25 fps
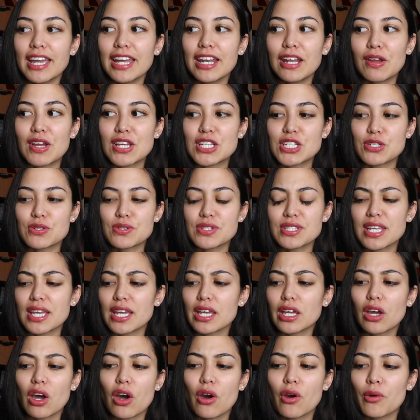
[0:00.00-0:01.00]
anyway she was
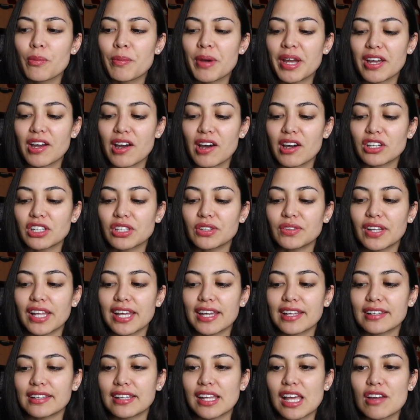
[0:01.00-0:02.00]
like oh my god you
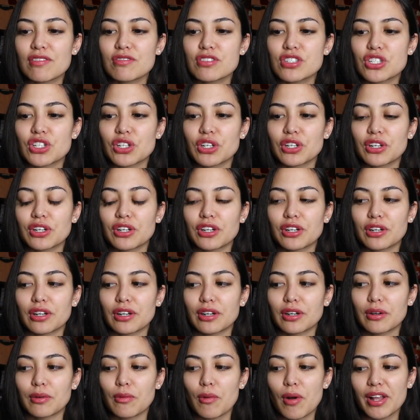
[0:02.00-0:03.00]
like left your
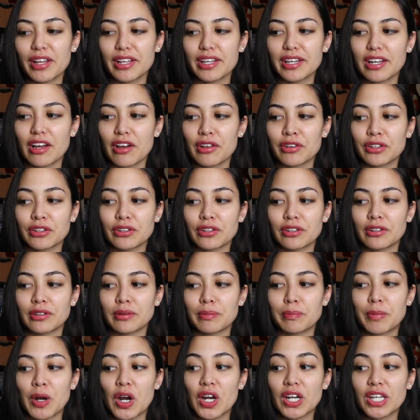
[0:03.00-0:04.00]
wallet on
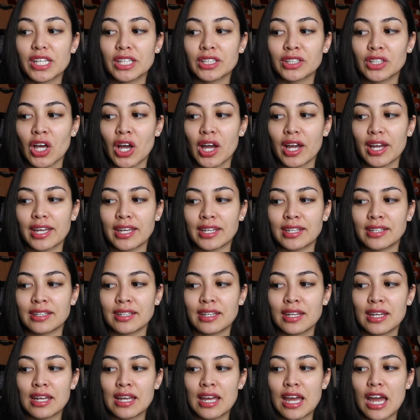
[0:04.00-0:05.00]
the parking lot and
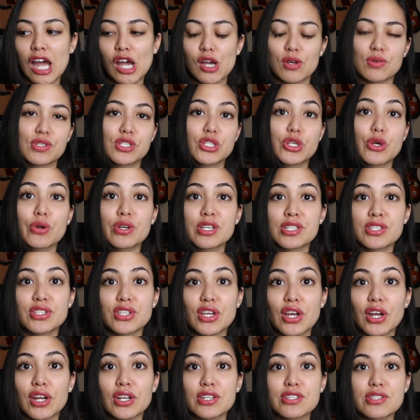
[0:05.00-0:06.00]
I was so
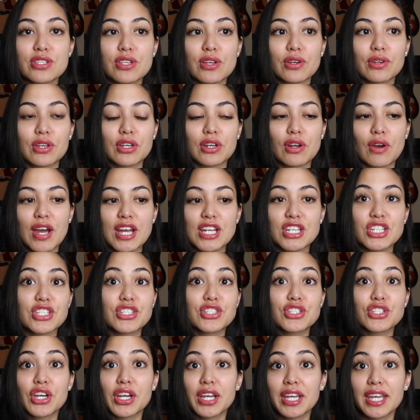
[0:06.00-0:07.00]
concerned so you know I
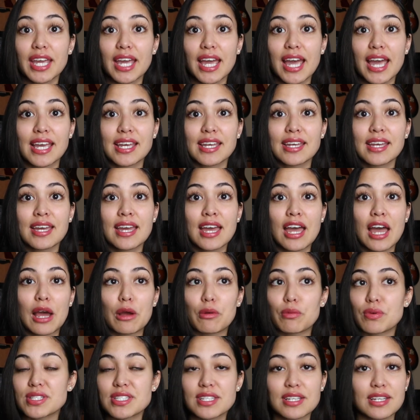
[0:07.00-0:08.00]
just took it I,
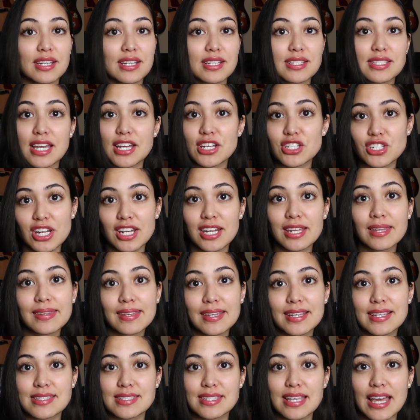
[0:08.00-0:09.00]
I wasn't gonna touch
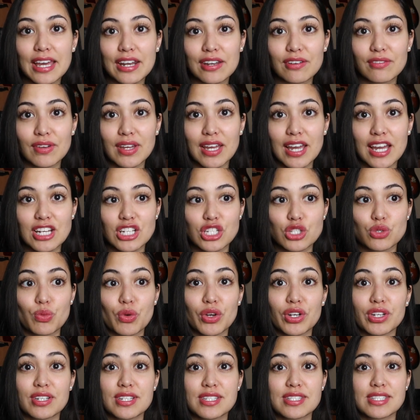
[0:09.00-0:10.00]
anything inside of it I just
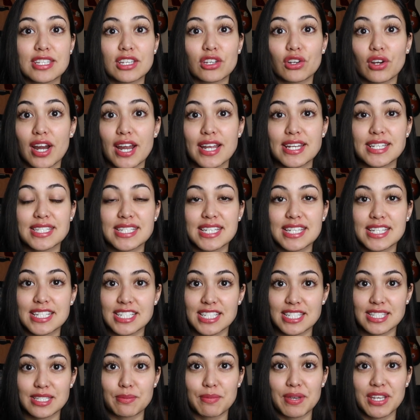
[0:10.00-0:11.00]
wanted to see your ID
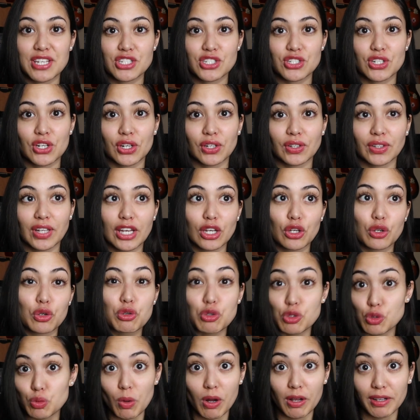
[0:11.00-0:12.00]
just to make sure like
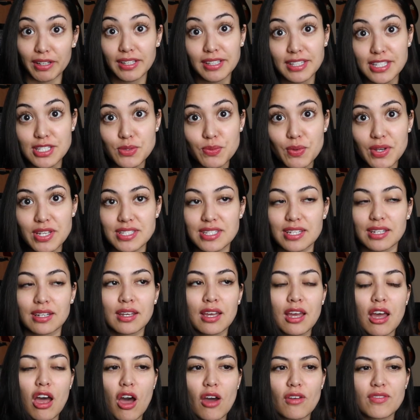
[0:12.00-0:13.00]
whose wallet this was and
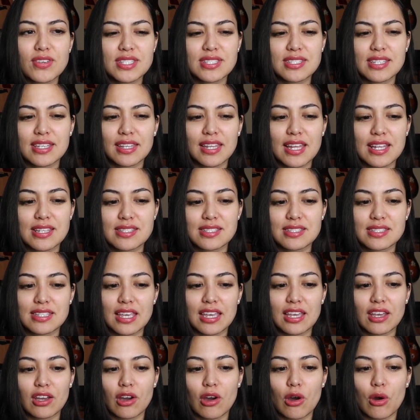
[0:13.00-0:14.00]
obviously that's
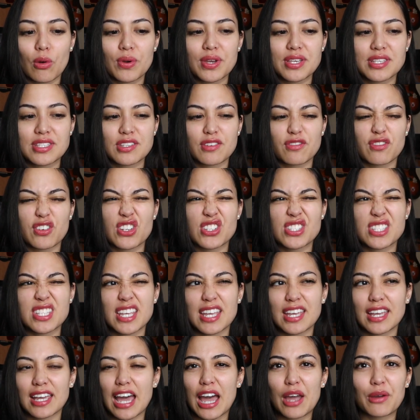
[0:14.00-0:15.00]
like always the first
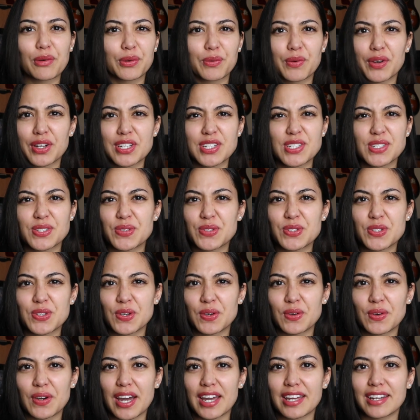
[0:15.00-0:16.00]
thing I would want to do
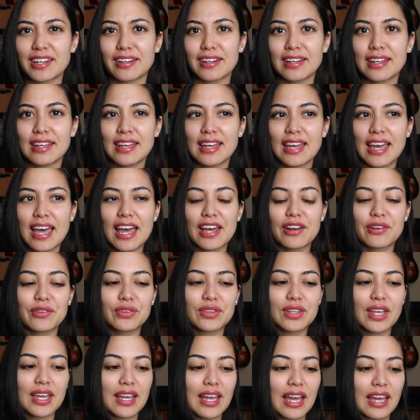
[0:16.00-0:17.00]
too I, I
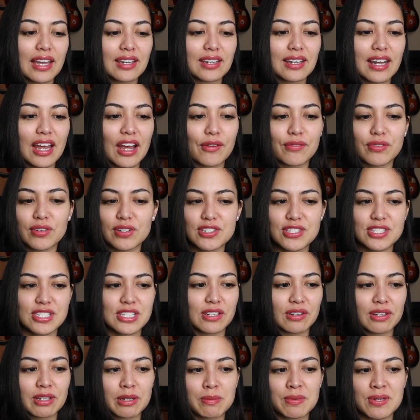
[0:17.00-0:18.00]
don't think I could ever
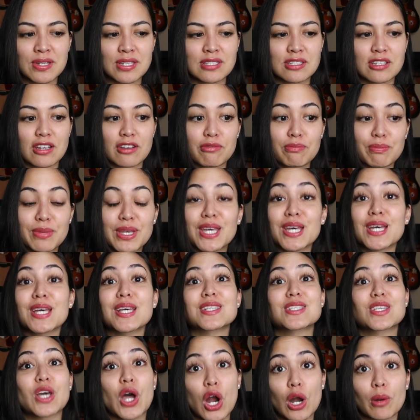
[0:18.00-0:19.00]
steal anybody's stuff
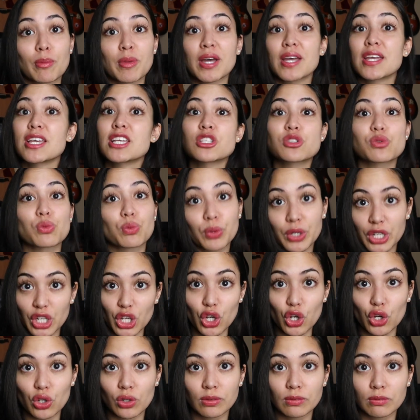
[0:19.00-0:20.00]
because karma is
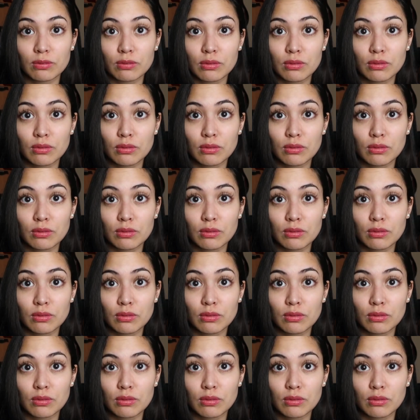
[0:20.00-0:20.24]
real